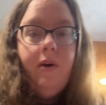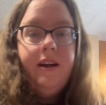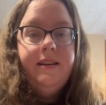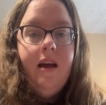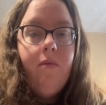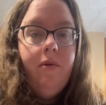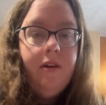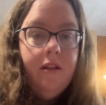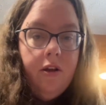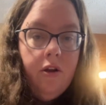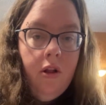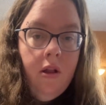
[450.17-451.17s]
weigh down with a
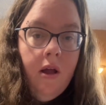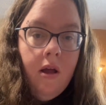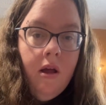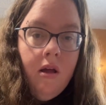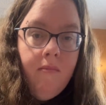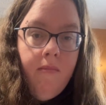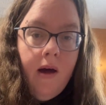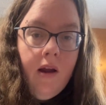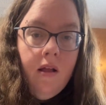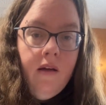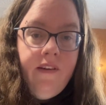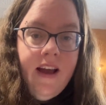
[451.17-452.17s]
little
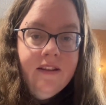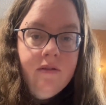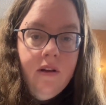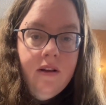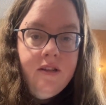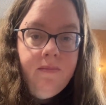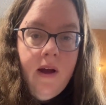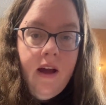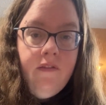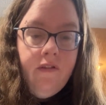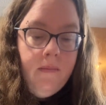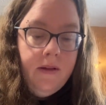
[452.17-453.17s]
bottle of hazelnut
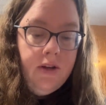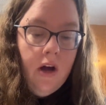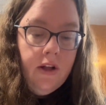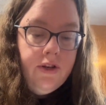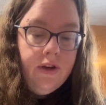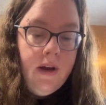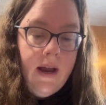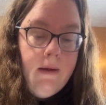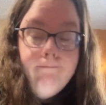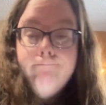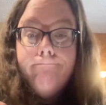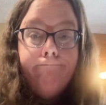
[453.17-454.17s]
spread from the Dollar Tree.
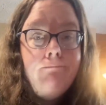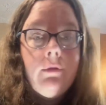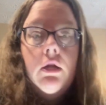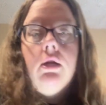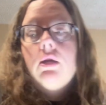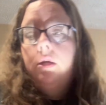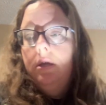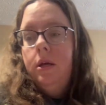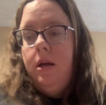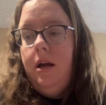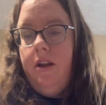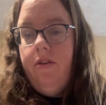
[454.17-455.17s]

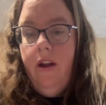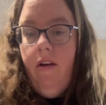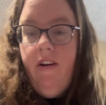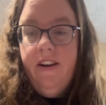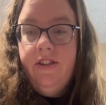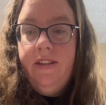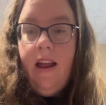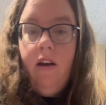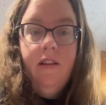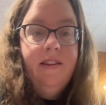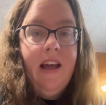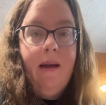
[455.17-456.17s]
I don't know, I just had
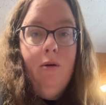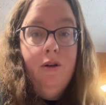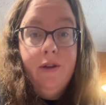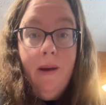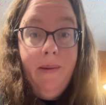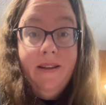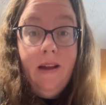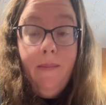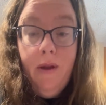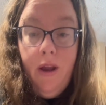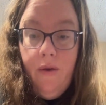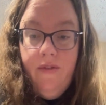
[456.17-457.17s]
it on the table, so I picked it
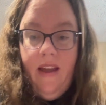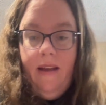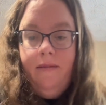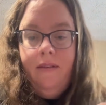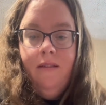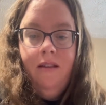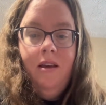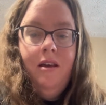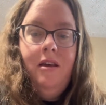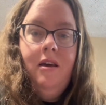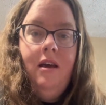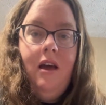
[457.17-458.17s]
up and used it.
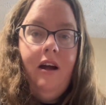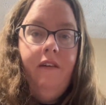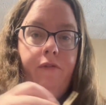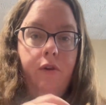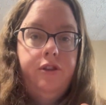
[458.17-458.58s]
I got 4